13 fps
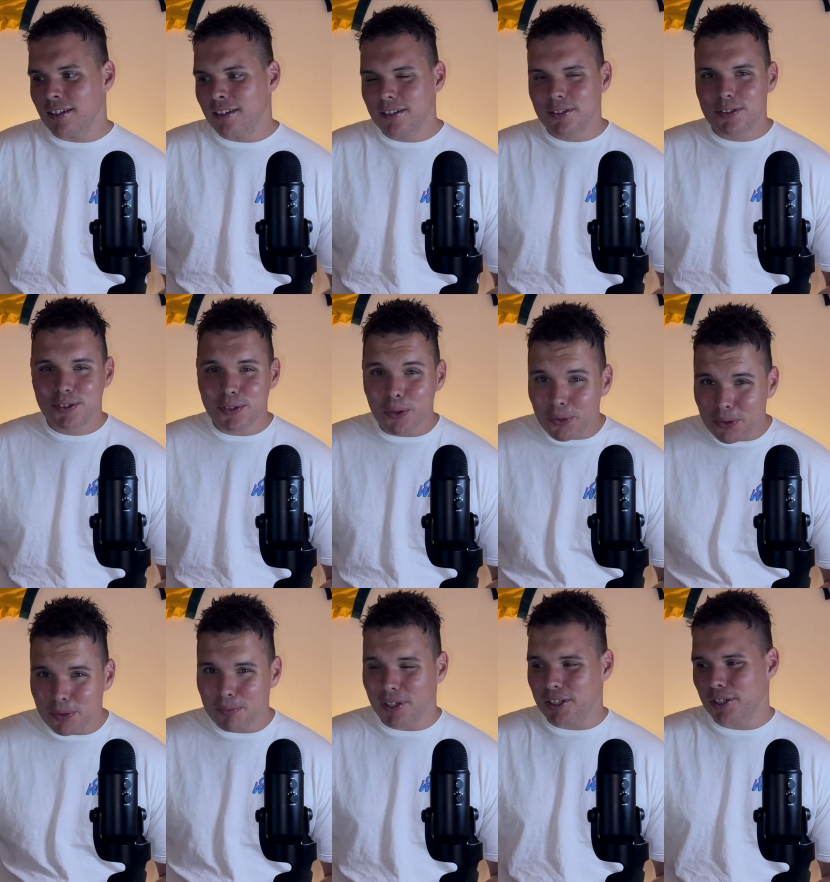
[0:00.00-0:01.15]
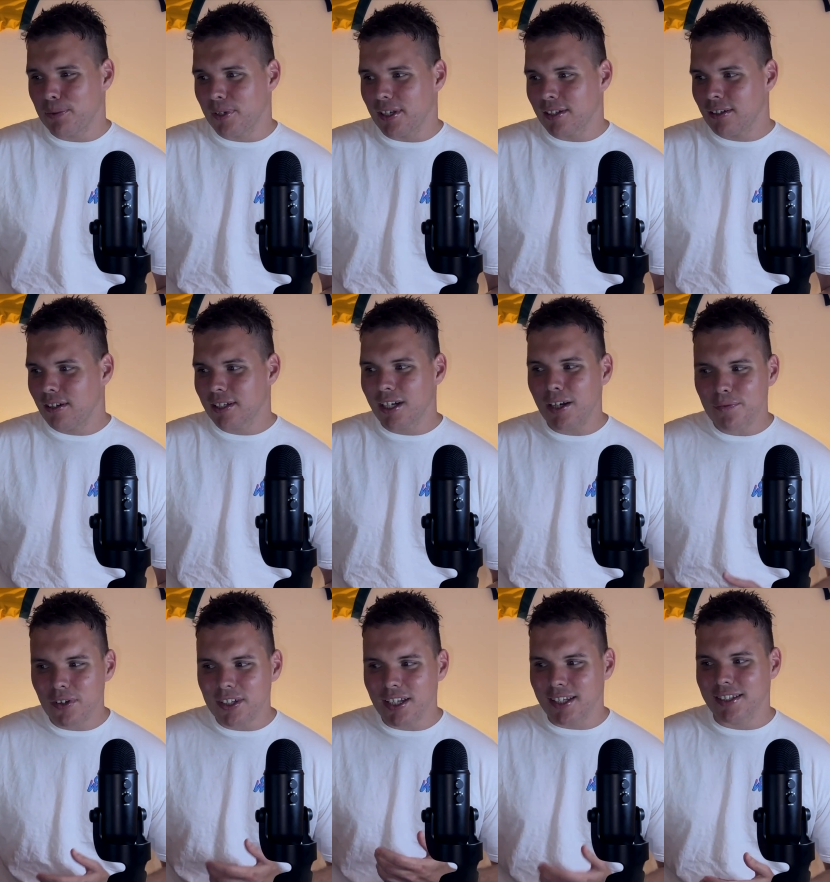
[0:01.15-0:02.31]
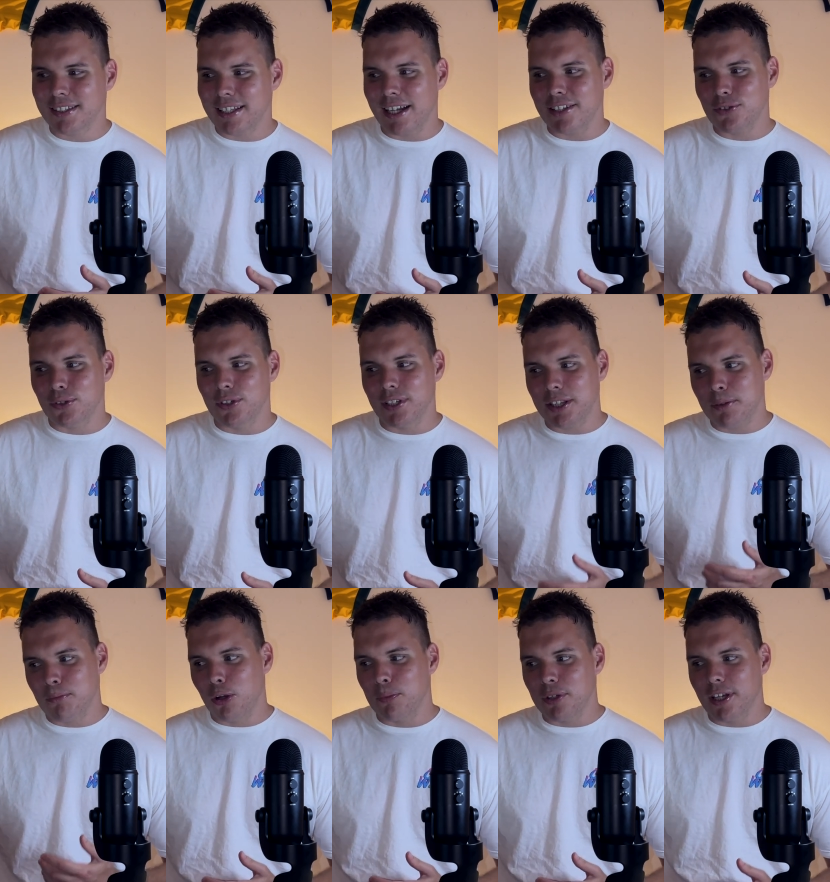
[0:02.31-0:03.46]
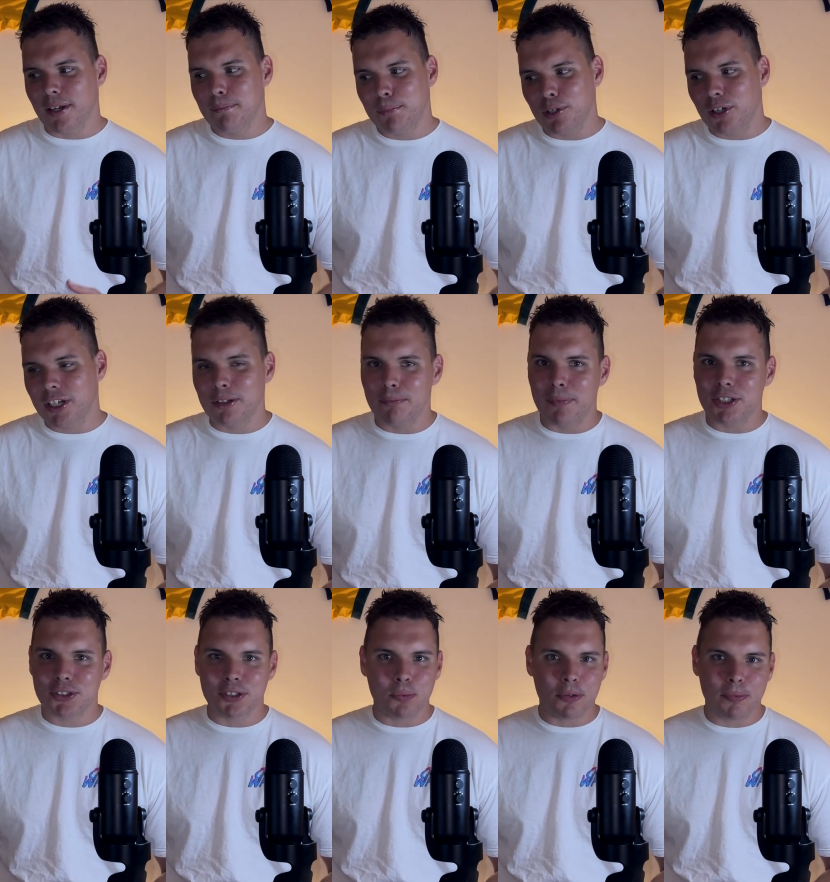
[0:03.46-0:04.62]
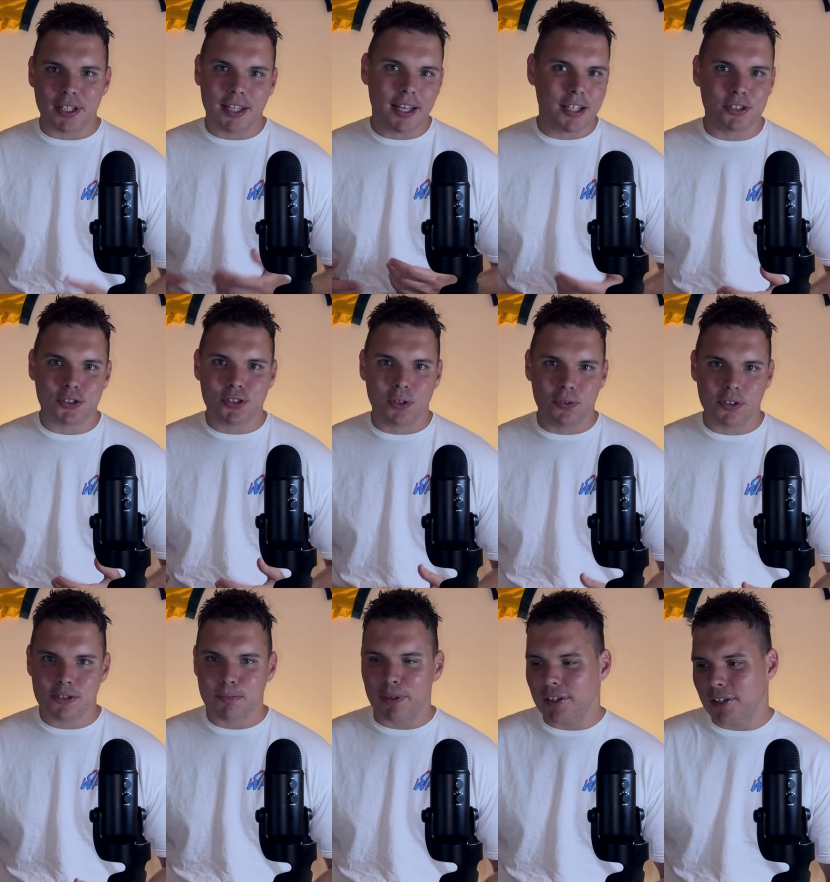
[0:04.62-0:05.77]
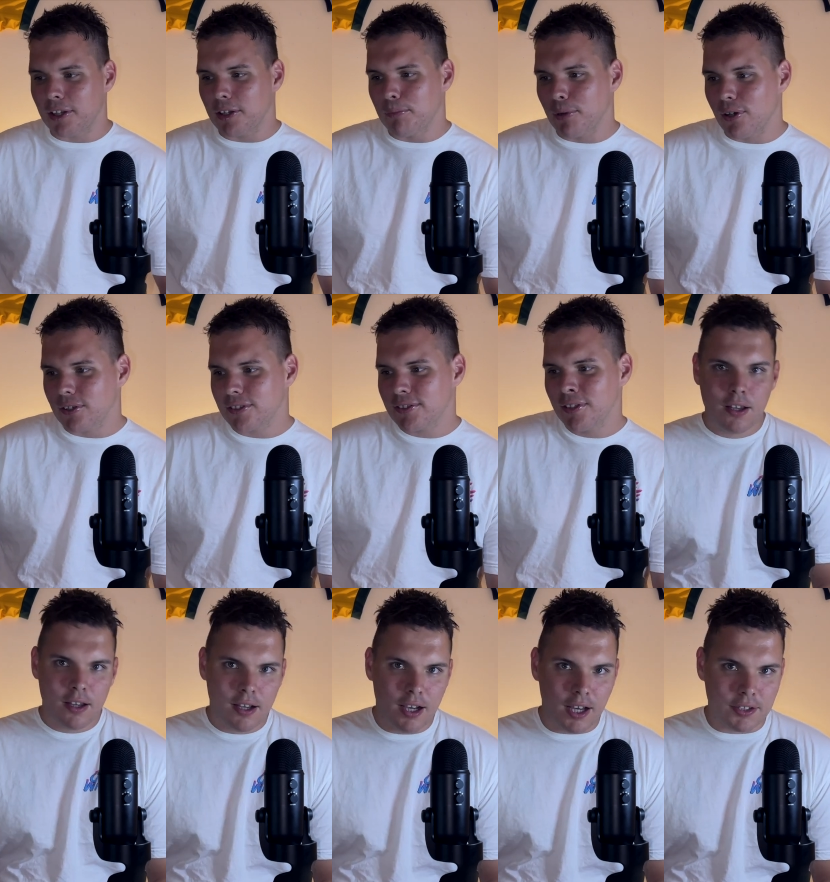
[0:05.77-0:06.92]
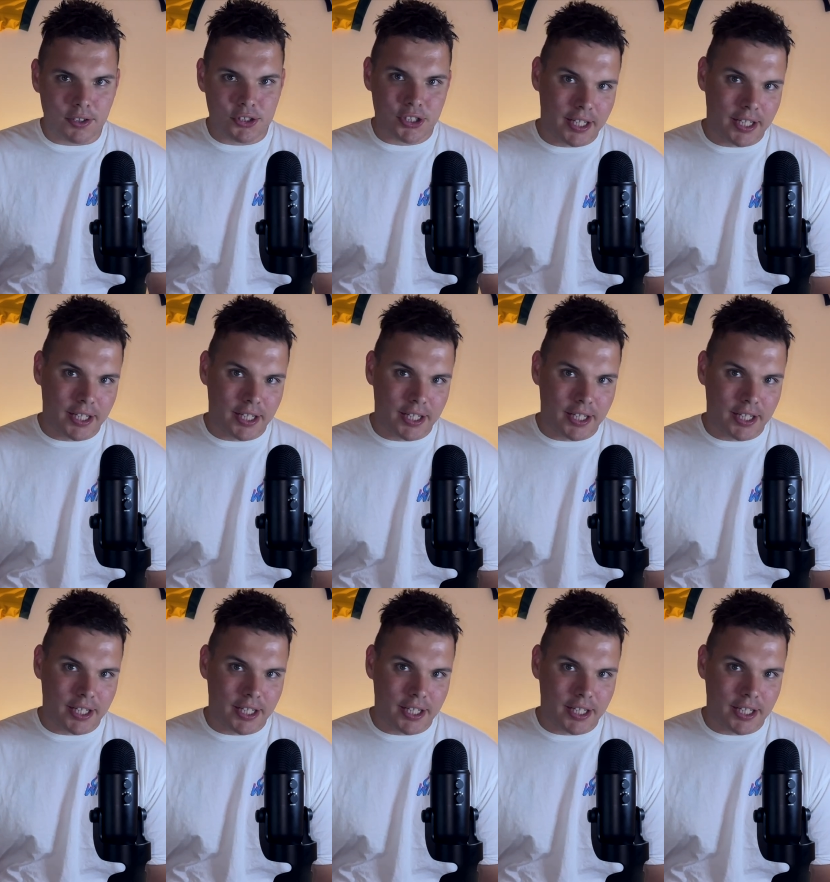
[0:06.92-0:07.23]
So bloody quick. I can't find any stats on it at the moment yet, but I can imagine it would have been head and shoulders better than the box. And a shout